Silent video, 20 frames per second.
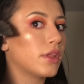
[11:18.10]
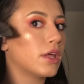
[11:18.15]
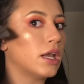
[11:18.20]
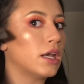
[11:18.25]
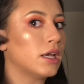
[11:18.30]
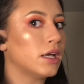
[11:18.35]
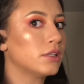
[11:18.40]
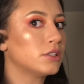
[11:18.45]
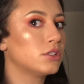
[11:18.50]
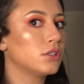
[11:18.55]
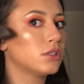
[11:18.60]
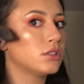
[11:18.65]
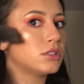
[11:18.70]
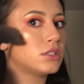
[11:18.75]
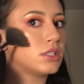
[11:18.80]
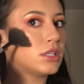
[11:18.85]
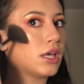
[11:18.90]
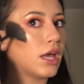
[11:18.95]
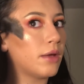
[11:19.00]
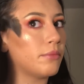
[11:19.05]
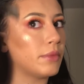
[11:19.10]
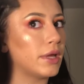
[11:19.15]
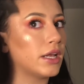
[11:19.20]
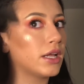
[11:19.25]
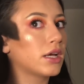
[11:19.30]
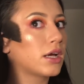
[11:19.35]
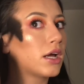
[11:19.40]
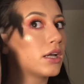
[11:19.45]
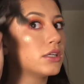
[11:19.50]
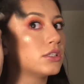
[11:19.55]
And as you can see, I
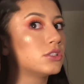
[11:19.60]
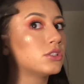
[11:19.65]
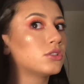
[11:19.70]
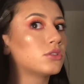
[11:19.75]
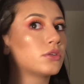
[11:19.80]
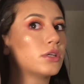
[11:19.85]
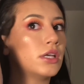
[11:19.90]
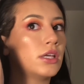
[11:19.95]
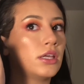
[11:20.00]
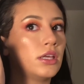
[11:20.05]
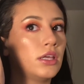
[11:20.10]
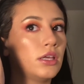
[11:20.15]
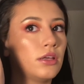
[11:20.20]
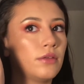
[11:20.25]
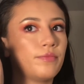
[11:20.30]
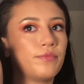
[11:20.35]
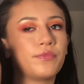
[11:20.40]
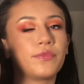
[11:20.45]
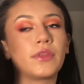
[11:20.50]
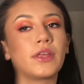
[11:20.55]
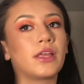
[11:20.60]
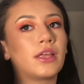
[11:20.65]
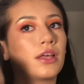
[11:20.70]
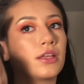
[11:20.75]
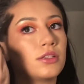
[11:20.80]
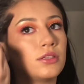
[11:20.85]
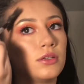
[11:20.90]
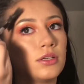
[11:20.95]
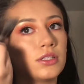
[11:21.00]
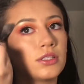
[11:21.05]
made it kind of streaky. And
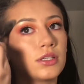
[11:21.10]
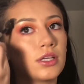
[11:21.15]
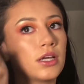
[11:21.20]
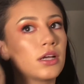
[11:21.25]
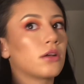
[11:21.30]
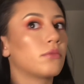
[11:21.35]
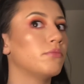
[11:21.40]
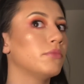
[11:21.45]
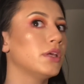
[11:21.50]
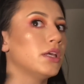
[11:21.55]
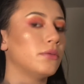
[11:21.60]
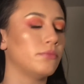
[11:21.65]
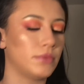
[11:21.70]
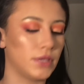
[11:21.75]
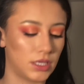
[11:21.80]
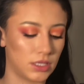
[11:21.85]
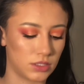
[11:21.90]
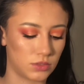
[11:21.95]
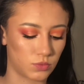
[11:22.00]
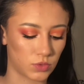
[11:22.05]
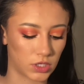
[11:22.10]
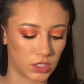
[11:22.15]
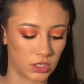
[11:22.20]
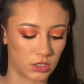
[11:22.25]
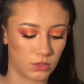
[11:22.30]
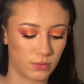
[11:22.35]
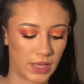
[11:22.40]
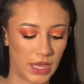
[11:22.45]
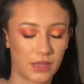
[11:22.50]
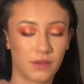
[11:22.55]
guess who doesn't care? Me, because we're going
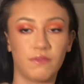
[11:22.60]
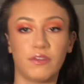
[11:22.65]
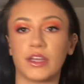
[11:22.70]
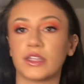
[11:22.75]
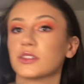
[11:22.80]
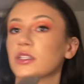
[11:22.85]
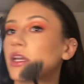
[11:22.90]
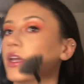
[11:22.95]
to go back and fix